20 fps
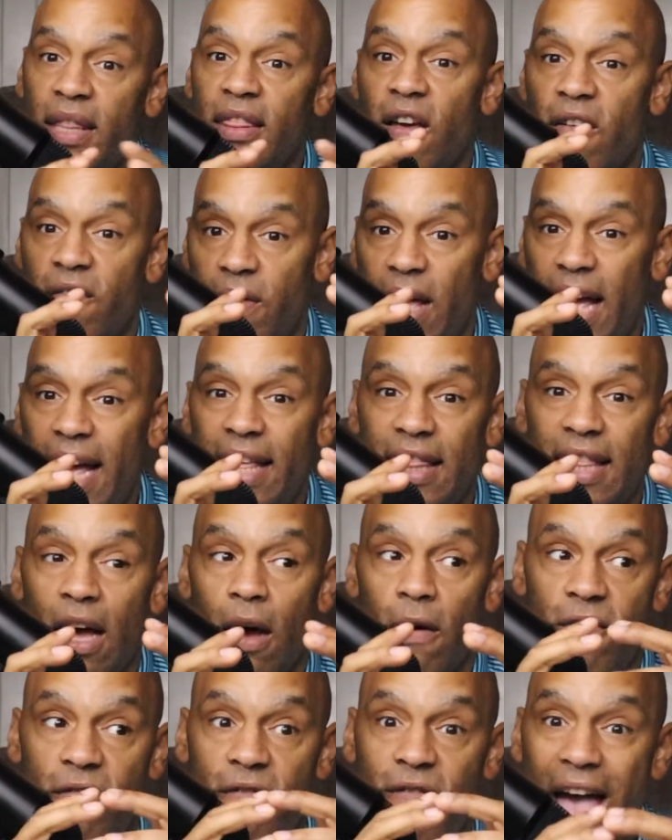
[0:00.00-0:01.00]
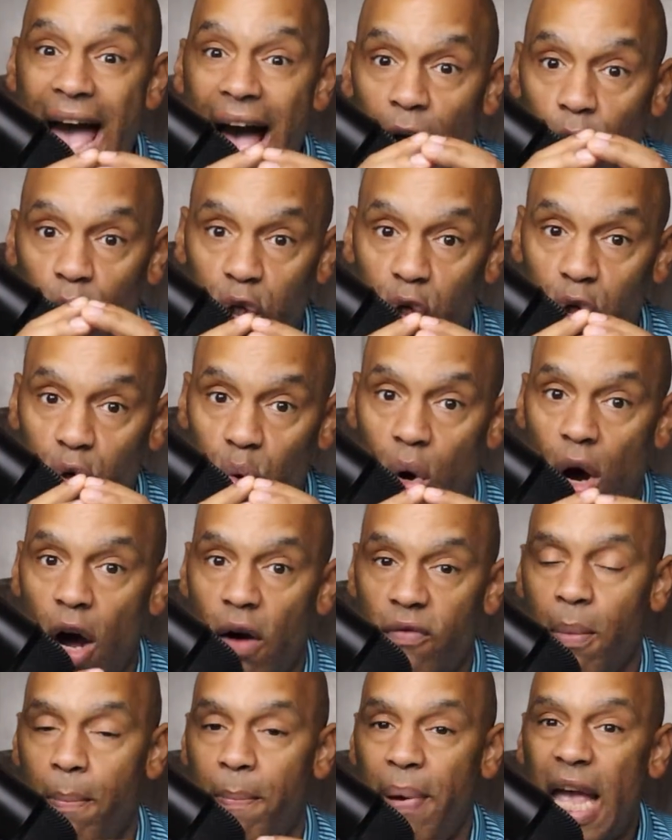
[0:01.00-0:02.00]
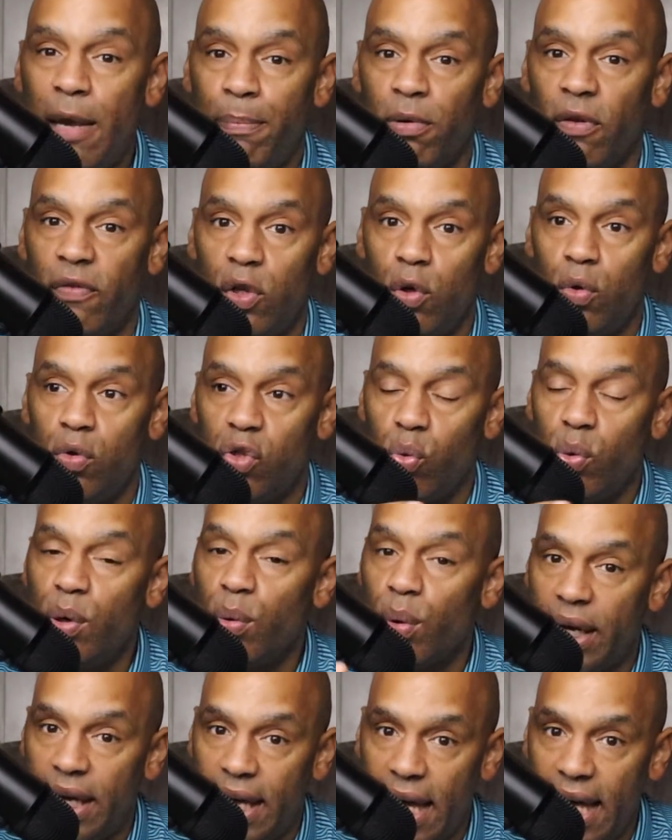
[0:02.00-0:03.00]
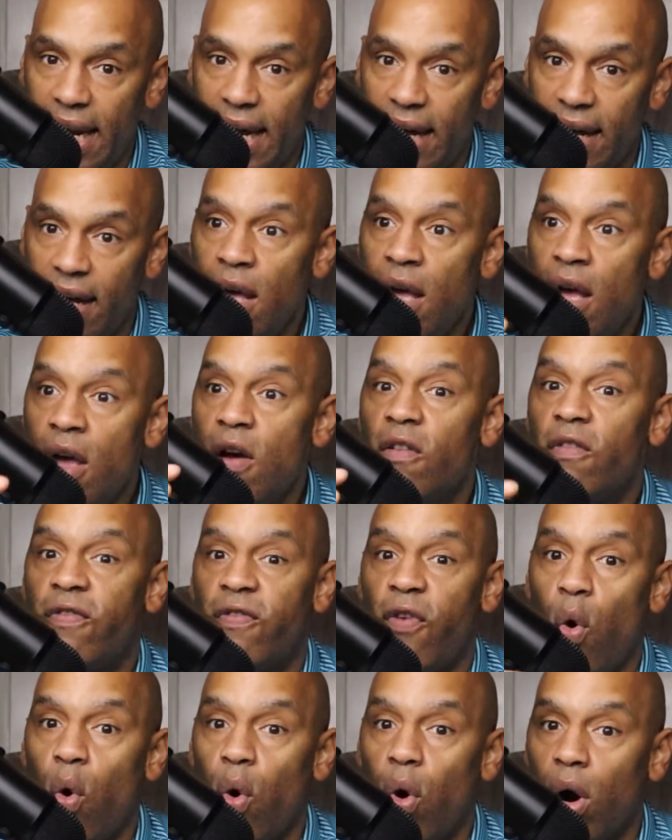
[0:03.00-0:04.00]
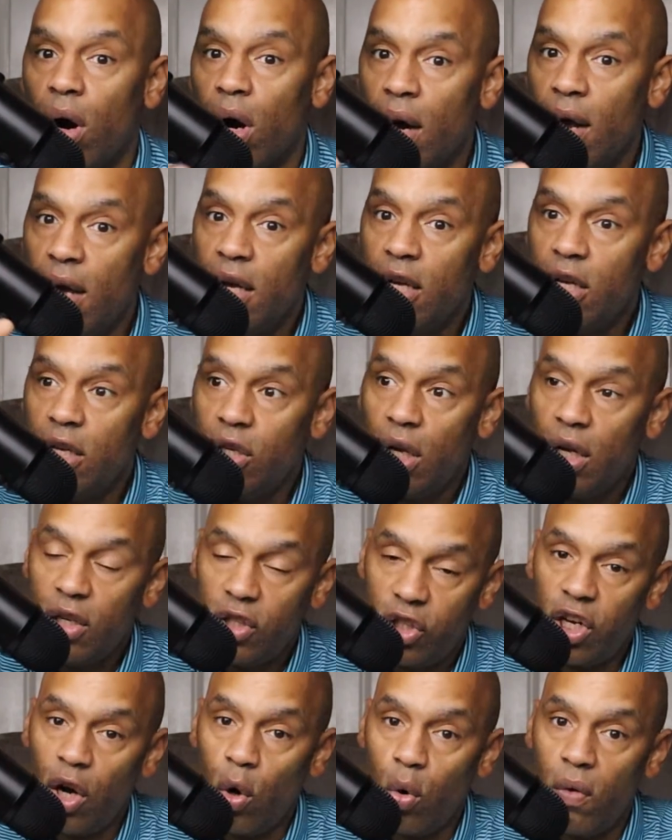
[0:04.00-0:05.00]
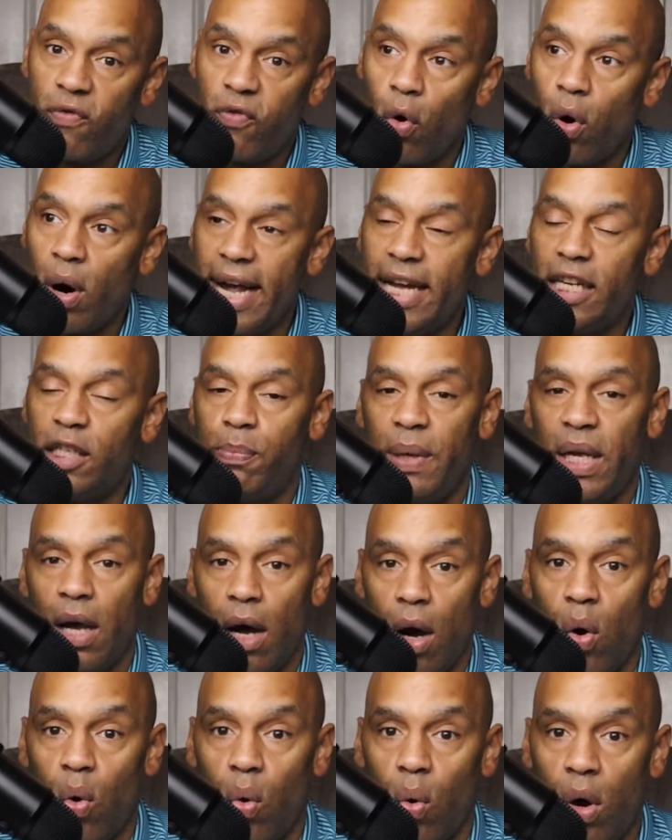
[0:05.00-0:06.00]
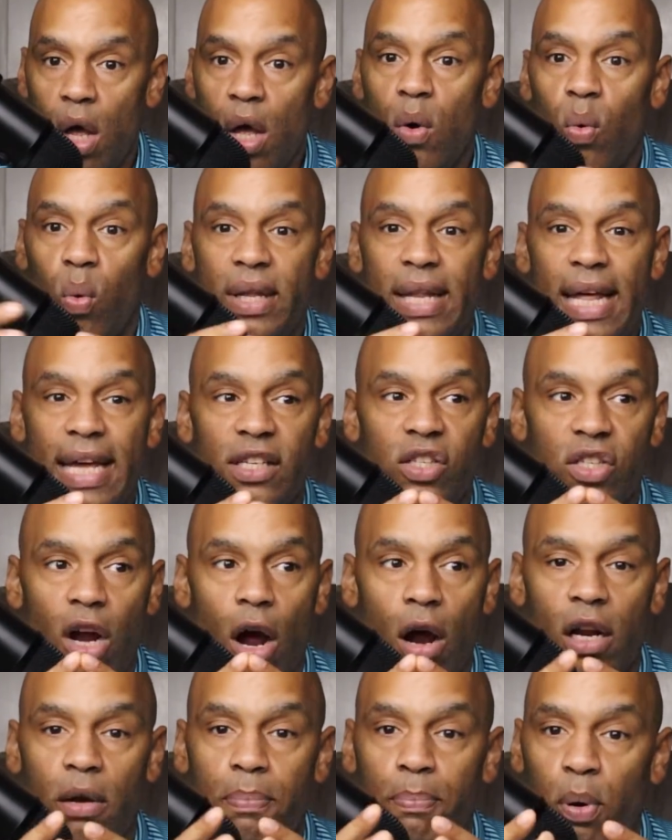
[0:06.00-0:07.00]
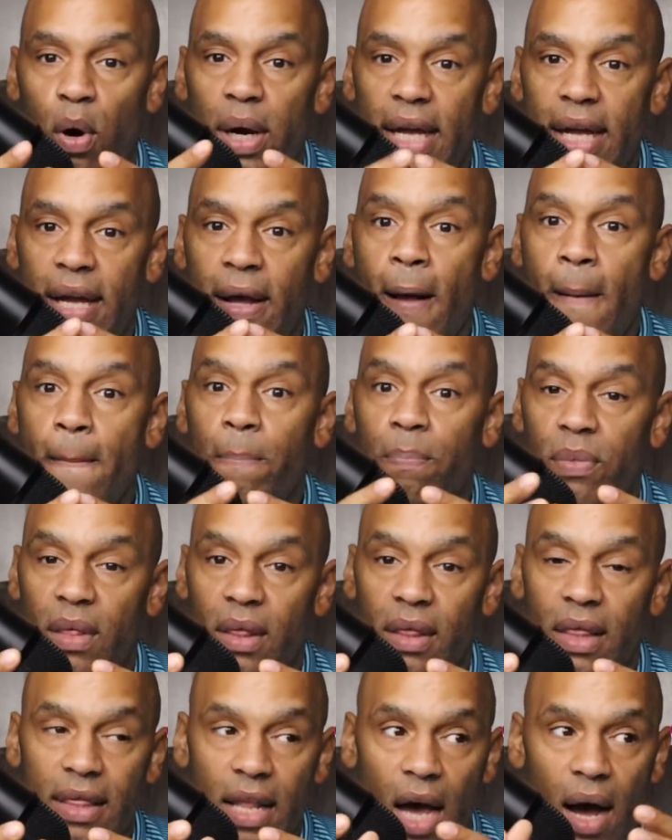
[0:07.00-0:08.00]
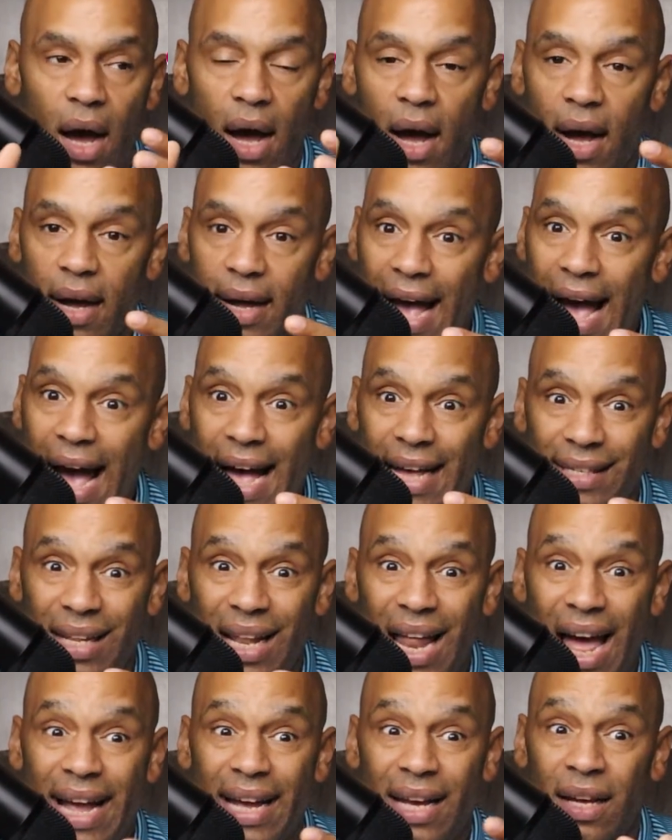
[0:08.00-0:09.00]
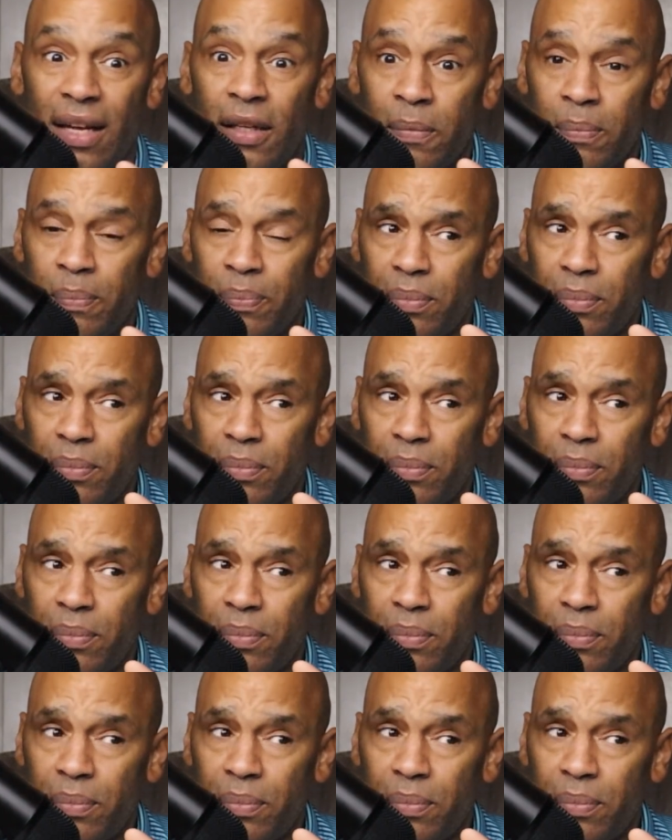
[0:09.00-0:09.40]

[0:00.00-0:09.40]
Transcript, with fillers: in the value of the pay-per-views we were getting for HBO when they started putting guys like